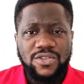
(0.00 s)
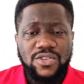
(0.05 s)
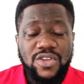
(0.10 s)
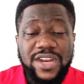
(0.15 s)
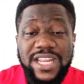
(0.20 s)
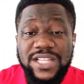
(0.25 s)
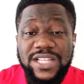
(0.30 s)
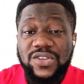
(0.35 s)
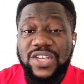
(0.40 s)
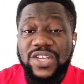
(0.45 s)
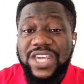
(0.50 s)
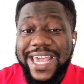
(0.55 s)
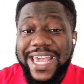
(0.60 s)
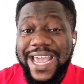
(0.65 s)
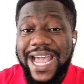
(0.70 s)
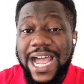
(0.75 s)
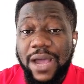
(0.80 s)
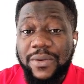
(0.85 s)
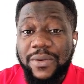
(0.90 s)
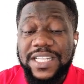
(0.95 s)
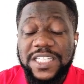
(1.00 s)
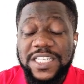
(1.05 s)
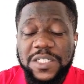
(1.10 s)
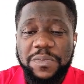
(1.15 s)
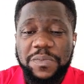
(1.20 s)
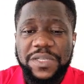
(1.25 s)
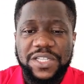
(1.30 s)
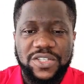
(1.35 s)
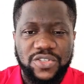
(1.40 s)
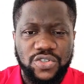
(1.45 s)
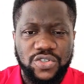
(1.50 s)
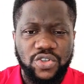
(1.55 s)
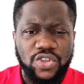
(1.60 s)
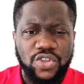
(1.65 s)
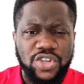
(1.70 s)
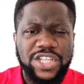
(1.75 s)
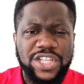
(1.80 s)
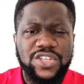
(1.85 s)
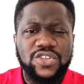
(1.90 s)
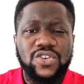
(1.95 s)
You need to hear how he speaks to you.
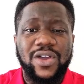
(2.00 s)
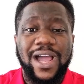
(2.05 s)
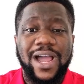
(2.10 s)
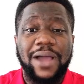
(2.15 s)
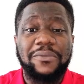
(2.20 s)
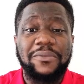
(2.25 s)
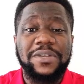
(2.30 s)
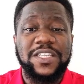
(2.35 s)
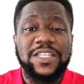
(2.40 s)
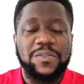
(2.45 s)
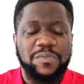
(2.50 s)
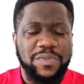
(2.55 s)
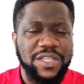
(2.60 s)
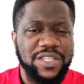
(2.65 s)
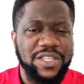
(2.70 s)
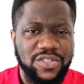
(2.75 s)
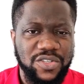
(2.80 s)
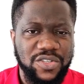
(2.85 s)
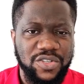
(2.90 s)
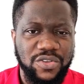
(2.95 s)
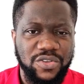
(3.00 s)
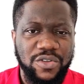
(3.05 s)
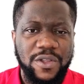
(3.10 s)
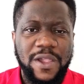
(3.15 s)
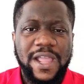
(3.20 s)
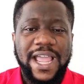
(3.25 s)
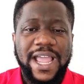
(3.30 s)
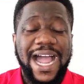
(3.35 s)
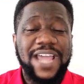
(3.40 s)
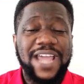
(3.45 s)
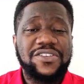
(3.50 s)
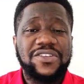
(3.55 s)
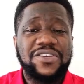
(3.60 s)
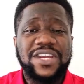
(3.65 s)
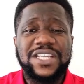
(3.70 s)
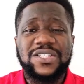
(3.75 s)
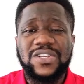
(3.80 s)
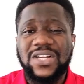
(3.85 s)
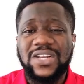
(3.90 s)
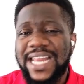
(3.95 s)
You need to know how he speaks to you. And you
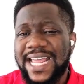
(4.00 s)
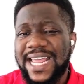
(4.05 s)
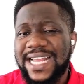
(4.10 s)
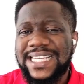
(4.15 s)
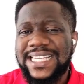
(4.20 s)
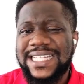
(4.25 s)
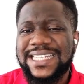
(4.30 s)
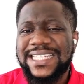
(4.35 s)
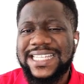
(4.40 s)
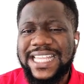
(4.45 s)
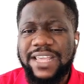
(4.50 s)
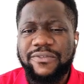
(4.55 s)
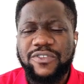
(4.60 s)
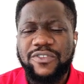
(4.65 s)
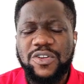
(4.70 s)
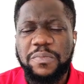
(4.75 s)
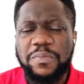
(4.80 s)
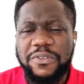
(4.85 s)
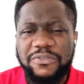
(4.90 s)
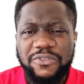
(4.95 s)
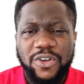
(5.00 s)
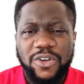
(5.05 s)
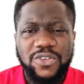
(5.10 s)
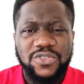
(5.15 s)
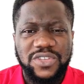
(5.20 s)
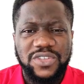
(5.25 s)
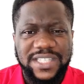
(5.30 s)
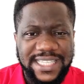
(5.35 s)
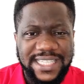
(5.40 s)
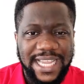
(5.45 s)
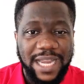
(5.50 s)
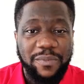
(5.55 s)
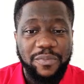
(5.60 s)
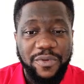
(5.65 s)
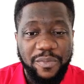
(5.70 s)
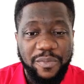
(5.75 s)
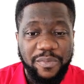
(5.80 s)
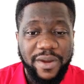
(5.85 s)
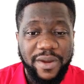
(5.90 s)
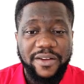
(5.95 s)
need to learn this even before you start
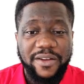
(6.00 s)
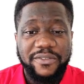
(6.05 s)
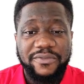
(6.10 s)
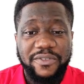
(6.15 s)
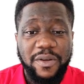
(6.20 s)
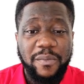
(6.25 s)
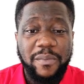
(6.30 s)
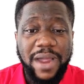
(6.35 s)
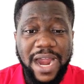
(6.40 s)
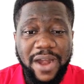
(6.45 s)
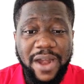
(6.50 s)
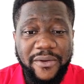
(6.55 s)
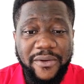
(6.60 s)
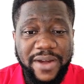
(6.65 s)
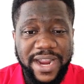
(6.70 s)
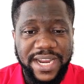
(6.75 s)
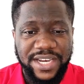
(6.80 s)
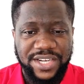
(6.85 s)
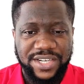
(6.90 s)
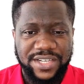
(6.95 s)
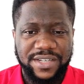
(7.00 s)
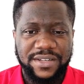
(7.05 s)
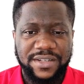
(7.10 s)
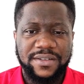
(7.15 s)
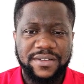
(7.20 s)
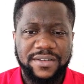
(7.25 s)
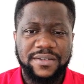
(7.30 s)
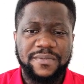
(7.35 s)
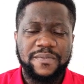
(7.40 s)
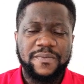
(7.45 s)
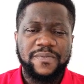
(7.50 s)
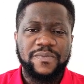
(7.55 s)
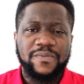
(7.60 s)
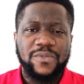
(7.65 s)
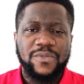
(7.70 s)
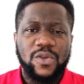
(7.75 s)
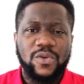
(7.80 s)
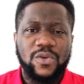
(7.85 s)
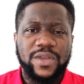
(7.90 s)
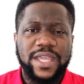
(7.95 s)
preparing for marriage.
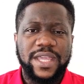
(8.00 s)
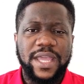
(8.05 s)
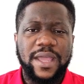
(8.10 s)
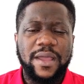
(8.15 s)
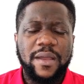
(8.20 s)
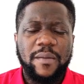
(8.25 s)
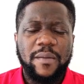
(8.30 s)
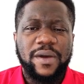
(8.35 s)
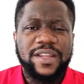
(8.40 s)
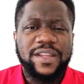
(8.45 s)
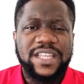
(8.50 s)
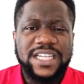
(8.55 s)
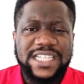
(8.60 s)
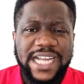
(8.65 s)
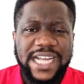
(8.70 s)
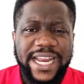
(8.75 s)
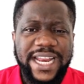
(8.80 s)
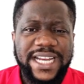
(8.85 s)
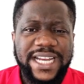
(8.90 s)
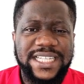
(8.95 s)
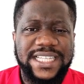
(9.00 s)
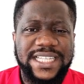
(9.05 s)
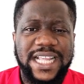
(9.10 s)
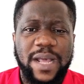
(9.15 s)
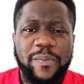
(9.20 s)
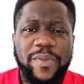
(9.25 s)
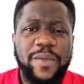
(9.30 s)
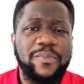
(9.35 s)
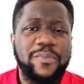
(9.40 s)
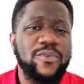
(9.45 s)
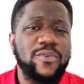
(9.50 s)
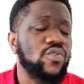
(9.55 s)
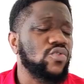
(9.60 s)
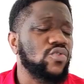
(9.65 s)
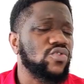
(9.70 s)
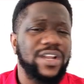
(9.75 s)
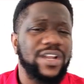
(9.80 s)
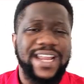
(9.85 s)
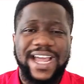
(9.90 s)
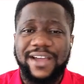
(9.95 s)
Okay? But the challenge is there are people
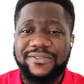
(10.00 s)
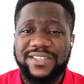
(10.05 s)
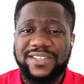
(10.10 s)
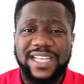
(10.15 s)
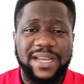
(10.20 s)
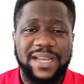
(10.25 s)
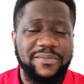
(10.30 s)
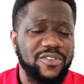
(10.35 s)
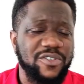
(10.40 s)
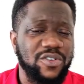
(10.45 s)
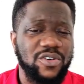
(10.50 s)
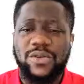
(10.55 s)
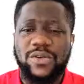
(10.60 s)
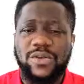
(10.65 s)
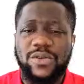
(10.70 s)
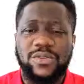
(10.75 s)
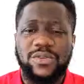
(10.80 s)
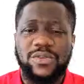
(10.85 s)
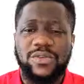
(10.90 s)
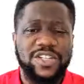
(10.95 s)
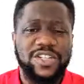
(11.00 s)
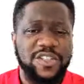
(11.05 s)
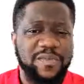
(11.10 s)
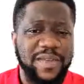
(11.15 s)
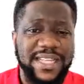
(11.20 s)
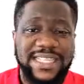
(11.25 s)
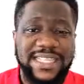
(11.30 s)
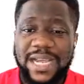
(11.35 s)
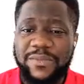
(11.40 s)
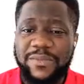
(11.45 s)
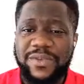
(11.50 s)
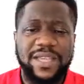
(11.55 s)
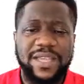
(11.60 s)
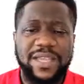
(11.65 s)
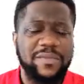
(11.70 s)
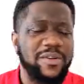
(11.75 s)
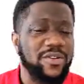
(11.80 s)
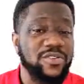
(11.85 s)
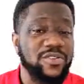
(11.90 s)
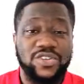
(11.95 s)
who don't have time for God. They don't want to spend time
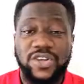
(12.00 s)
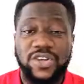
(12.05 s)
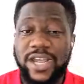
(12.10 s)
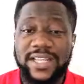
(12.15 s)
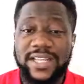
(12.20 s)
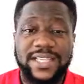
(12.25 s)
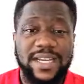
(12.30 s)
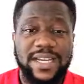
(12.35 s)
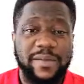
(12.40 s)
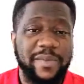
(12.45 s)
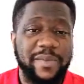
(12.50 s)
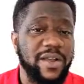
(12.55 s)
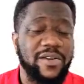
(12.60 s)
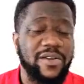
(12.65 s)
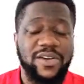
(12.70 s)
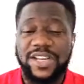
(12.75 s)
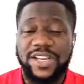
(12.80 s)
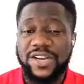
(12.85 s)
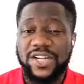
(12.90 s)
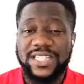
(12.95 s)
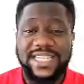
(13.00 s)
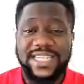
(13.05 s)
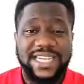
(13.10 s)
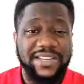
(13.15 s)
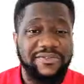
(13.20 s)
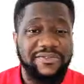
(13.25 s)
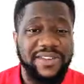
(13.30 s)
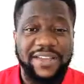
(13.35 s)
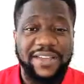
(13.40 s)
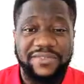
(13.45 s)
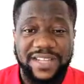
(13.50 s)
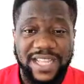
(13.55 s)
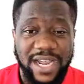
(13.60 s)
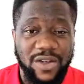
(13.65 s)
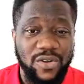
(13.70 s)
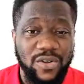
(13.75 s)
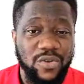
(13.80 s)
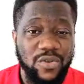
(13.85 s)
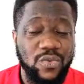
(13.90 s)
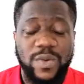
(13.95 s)
with Him. They don't want to know anything about God. They just live life
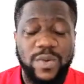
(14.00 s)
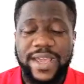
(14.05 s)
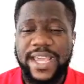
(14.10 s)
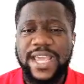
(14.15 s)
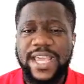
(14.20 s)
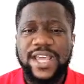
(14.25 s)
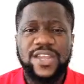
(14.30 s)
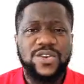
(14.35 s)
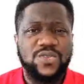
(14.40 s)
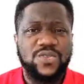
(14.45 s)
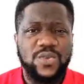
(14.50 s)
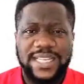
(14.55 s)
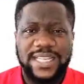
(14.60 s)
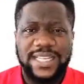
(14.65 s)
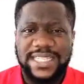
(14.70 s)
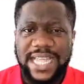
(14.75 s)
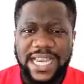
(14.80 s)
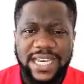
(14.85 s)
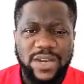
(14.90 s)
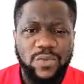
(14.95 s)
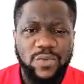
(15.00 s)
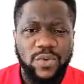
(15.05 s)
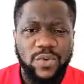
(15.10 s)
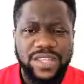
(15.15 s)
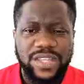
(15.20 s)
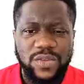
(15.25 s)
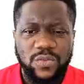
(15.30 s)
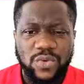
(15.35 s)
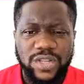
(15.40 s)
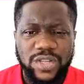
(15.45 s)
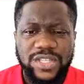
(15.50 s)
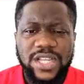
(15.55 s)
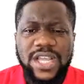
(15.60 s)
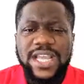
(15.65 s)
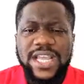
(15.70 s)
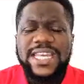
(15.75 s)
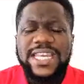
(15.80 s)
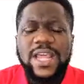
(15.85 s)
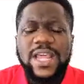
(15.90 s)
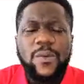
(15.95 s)
their own way, do exactly what they
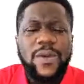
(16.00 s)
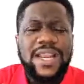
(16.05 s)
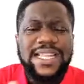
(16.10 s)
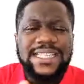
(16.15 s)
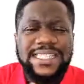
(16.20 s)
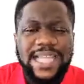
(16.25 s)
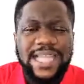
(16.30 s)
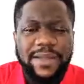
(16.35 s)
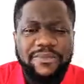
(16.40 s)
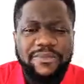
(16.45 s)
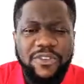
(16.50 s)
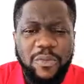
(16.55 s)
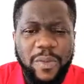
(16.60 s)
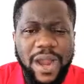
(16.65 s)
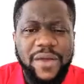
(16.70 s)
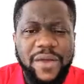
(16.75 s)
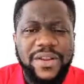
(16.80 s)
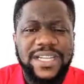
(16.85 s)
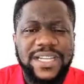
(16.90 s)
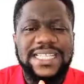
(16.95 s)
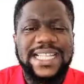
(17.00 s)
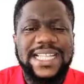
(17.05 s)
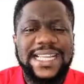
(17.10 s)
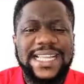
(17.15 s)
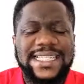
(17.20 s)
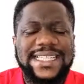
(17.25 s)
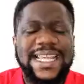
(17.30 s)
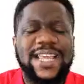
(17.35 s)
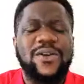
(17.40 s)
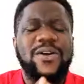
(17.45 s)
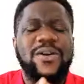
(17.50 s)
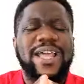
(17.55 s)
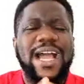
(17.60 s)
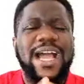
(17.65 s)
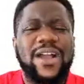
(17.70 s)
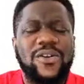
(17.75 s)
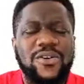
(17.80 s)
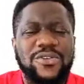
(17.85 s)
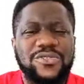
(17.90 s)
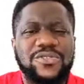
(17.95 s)
want. Then when it's time for marriage, they start saying, Oh,
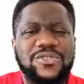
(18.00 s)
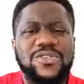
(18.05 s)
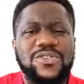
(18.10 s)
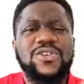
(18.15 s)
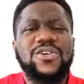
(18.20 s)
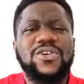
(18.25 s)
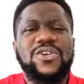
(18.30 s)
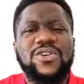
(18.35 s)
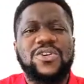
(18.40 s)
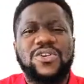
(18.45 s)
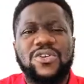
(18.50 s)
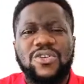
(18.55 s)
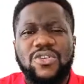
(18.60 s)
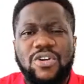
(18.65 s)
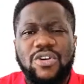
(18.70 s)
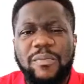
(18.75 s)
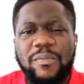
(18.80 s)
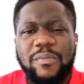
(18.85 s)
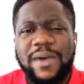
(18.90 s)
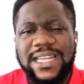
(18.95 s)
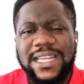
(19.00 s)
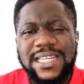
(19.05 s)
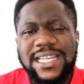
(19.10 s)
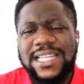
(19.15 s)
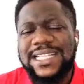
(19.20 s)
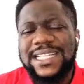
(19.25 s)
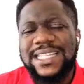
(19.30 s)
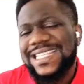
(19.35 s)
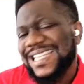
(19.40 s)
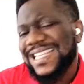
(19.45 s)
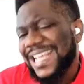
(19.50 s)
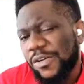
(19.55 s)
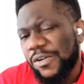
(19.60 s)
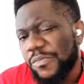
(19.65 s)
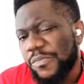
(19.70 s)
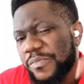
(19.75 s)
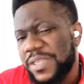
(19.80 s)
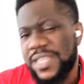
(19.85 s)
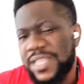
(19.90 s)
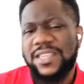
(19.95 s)
yeah, God, come and
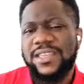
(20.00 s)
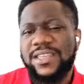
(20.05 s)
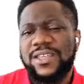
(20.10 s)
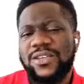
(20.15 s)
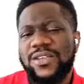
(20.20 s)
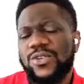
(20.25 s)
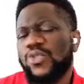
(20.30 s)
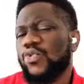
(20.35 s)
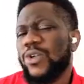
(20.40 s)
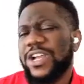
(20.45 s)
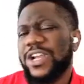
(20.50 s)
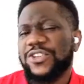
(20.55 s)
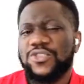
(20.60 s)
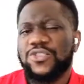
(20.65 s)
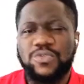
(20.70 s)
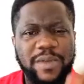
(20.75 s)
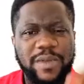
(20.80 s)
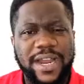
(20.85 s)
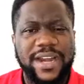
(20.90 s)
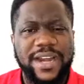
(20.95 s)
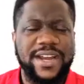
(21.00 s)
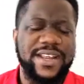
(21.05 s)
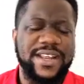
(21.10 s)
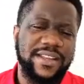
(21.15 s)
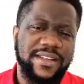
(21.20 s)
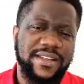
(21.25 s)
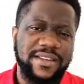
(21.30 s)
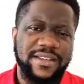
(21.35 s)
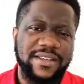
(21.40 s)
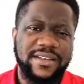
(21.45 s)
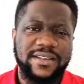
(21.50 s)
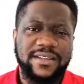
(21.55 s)
tell me who I should marry.